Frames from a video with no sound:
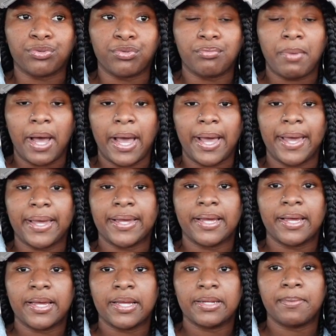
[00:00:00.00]
through my
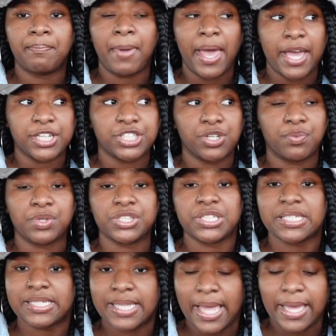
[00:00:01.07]
passion, which
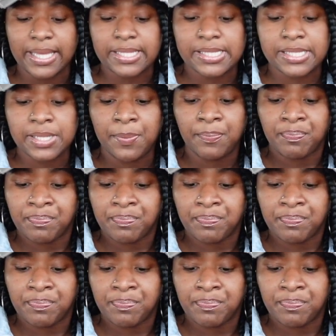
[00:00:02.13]
is dance.